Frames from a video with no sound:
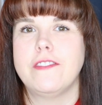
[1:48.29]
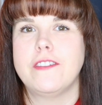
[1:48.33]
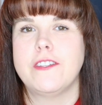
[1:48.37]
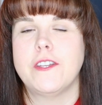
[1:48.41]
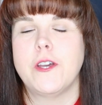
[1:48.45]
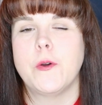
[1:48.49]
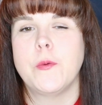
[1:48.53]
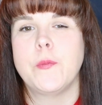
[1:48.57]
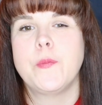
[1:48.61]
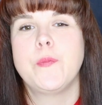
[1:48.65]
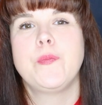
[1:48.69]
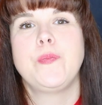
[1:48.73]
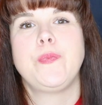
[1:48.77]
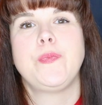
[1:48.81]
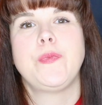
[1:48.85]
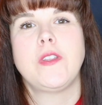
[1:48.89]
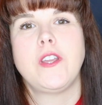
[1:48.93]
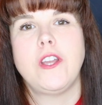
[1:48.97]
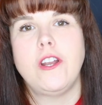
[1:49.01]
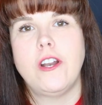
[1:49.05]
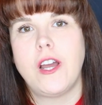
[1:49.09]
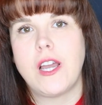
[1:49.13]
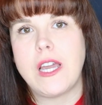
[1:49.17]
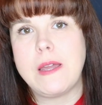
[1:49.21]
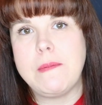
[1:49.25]
So
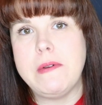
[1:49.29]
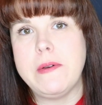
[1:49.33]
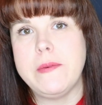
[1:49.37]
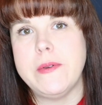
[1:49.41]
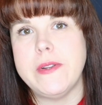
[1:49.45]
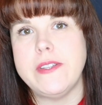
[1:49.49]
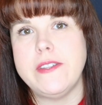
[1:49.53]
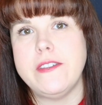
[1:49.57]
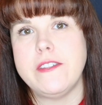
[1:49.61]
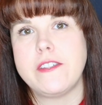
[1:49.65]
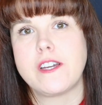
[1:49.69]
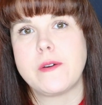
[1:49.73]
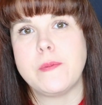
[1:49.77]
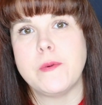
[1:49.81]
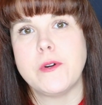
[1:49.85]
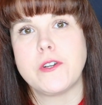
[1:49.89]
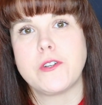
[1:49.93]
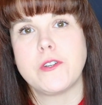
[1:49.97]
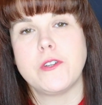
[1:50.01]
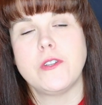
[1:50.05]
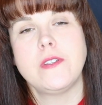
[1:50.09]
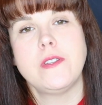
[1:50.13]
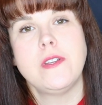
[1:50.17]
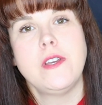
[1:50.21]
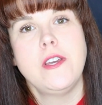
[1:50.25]
you're not gonna be able to see the
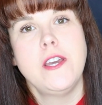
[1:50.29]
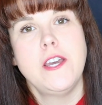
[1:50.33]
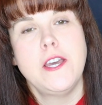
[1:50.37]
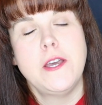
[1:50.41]
commercials.